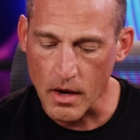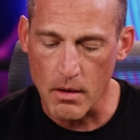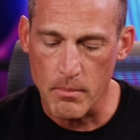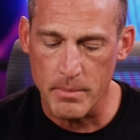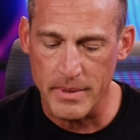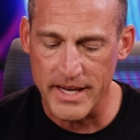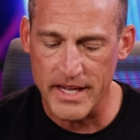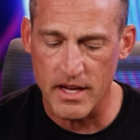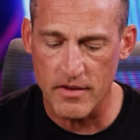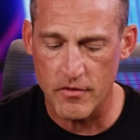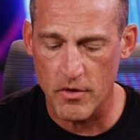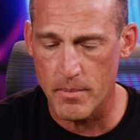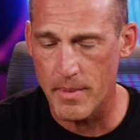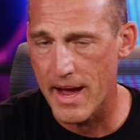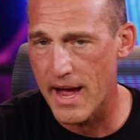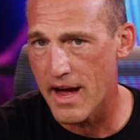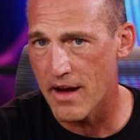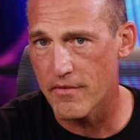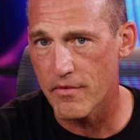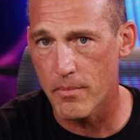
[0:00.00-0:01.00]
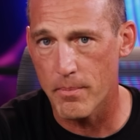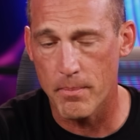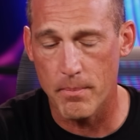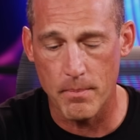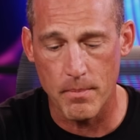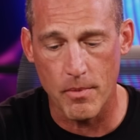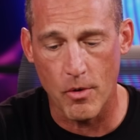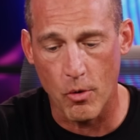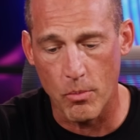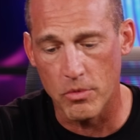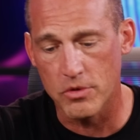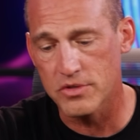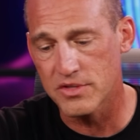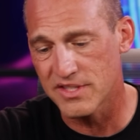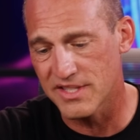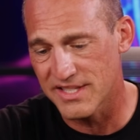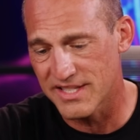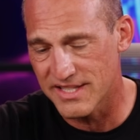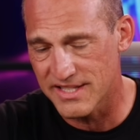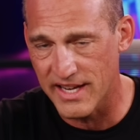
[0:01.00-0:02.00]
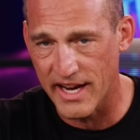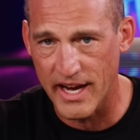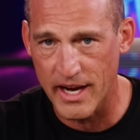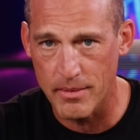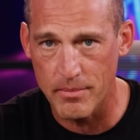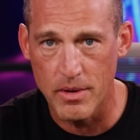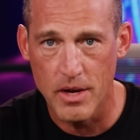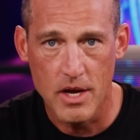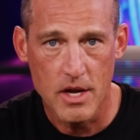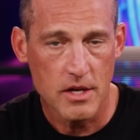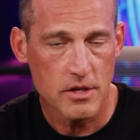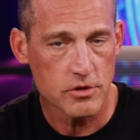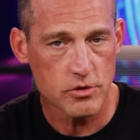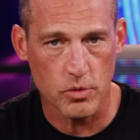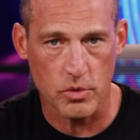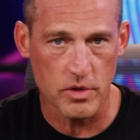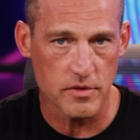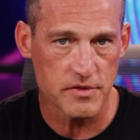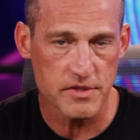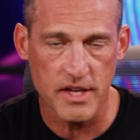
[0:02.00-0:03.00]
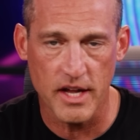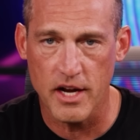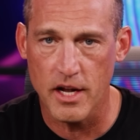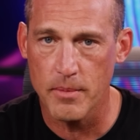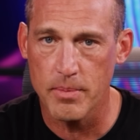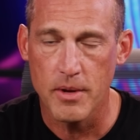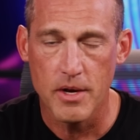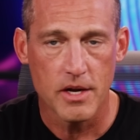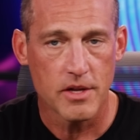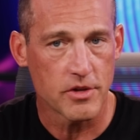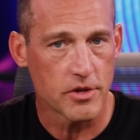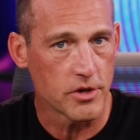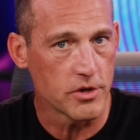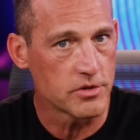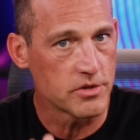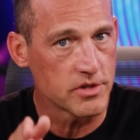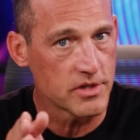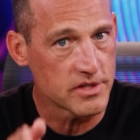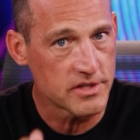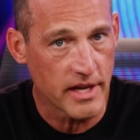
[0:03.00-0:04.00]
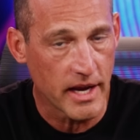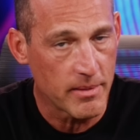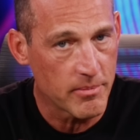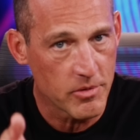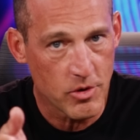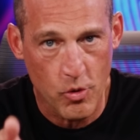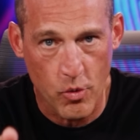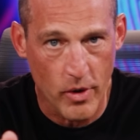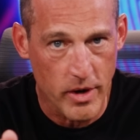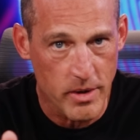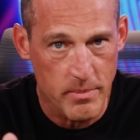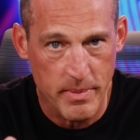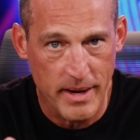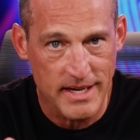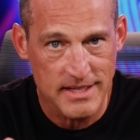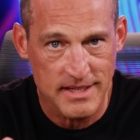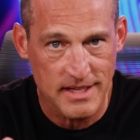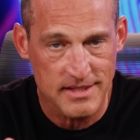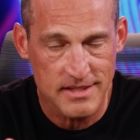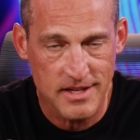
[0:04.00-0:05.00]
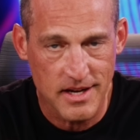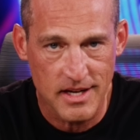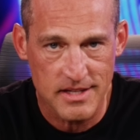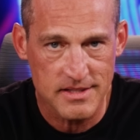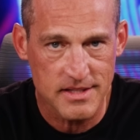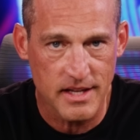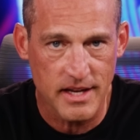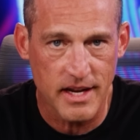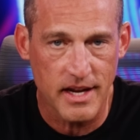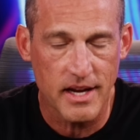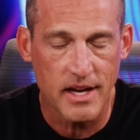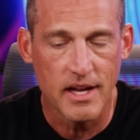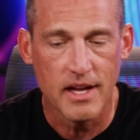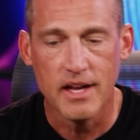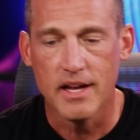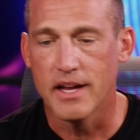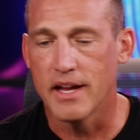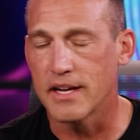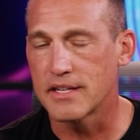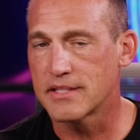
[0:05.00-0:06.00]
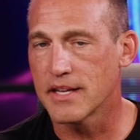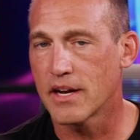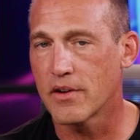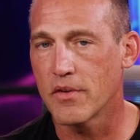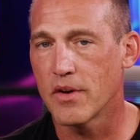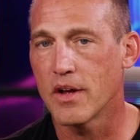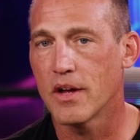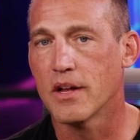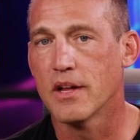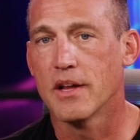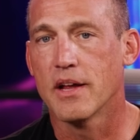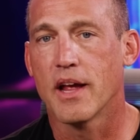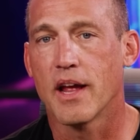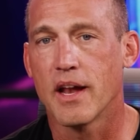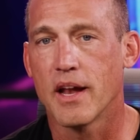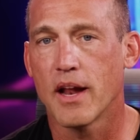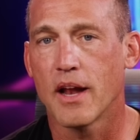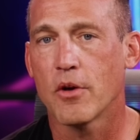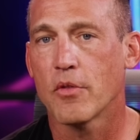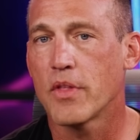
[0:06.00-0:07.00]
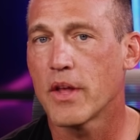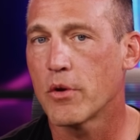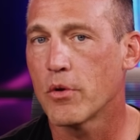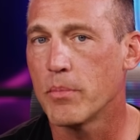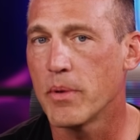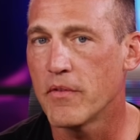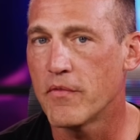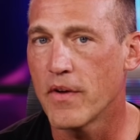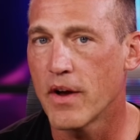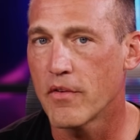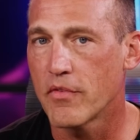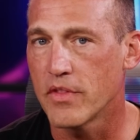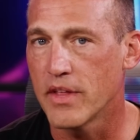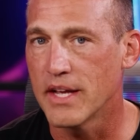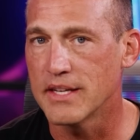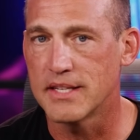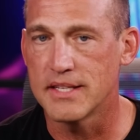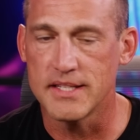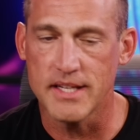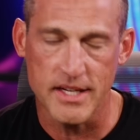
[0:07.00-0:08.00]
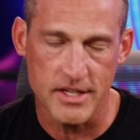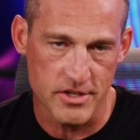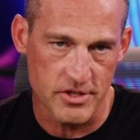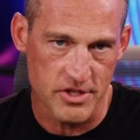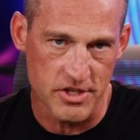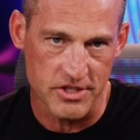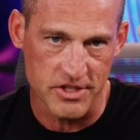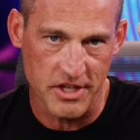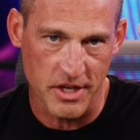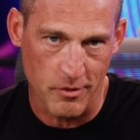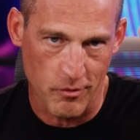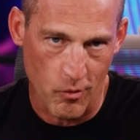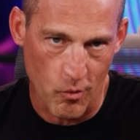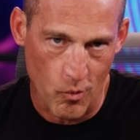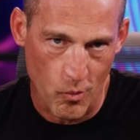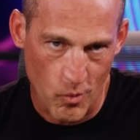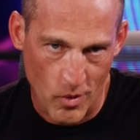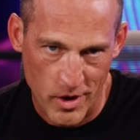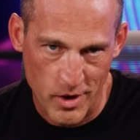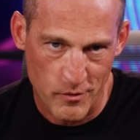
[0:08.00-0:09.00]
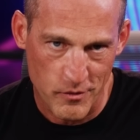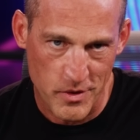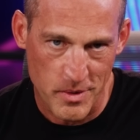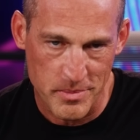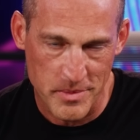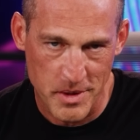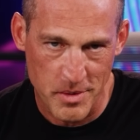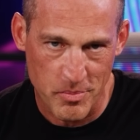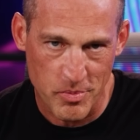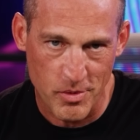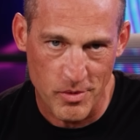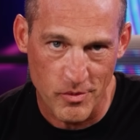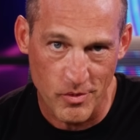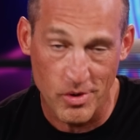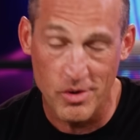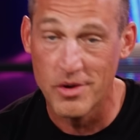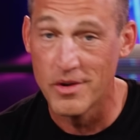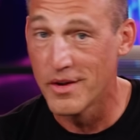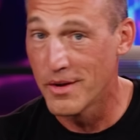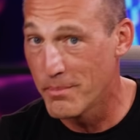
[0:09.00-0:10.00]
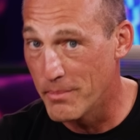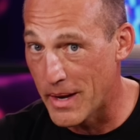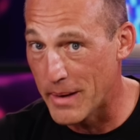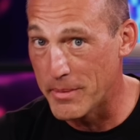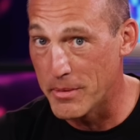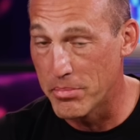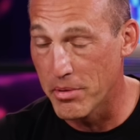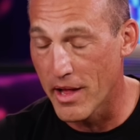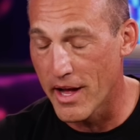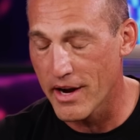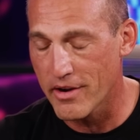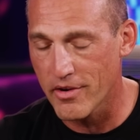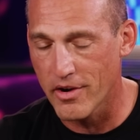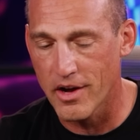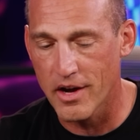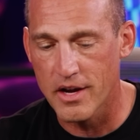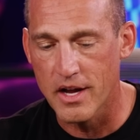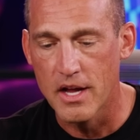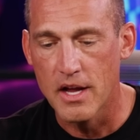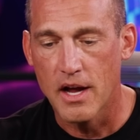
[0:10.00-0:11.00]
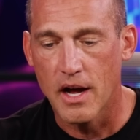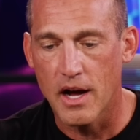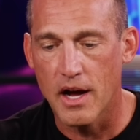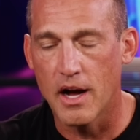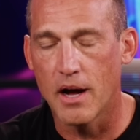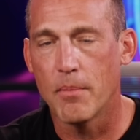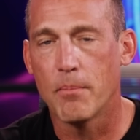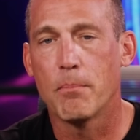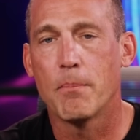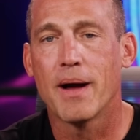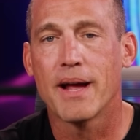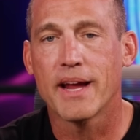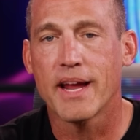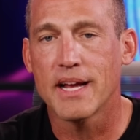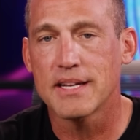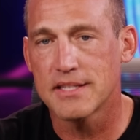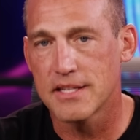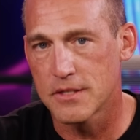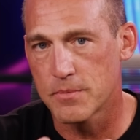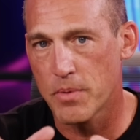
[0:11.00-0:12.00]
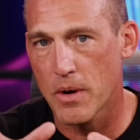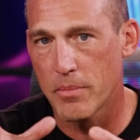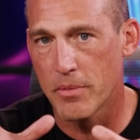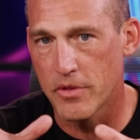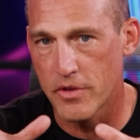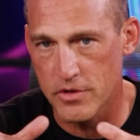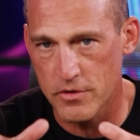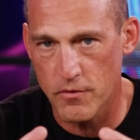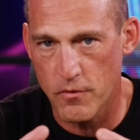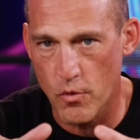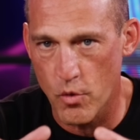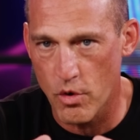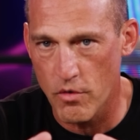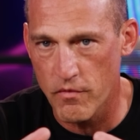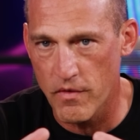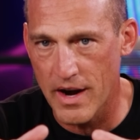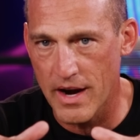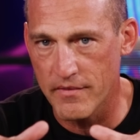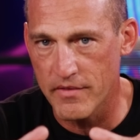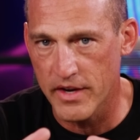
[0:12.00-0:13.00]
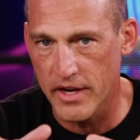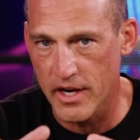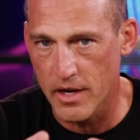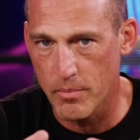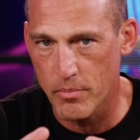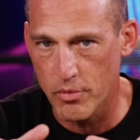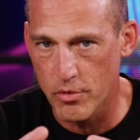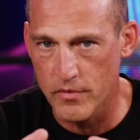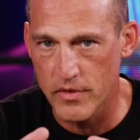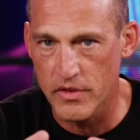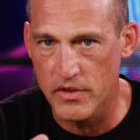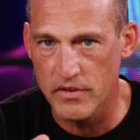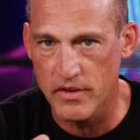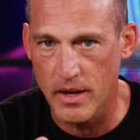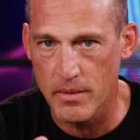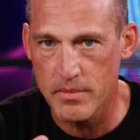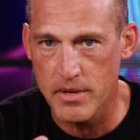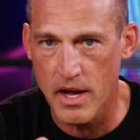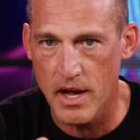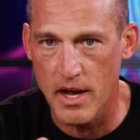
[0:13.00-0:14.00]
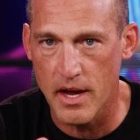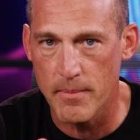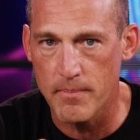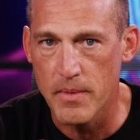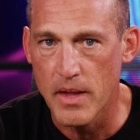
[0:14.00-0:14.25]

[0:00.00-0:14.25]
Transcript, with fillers: Many of them have a almost the same sort of setup. They're using the same Coinbase as custody, et cetera. And I don't think it would be fair for the S E C to just give one of them the approval, maybe BlackRock. Um, my guess is probably there's four or five that get approved at the same time.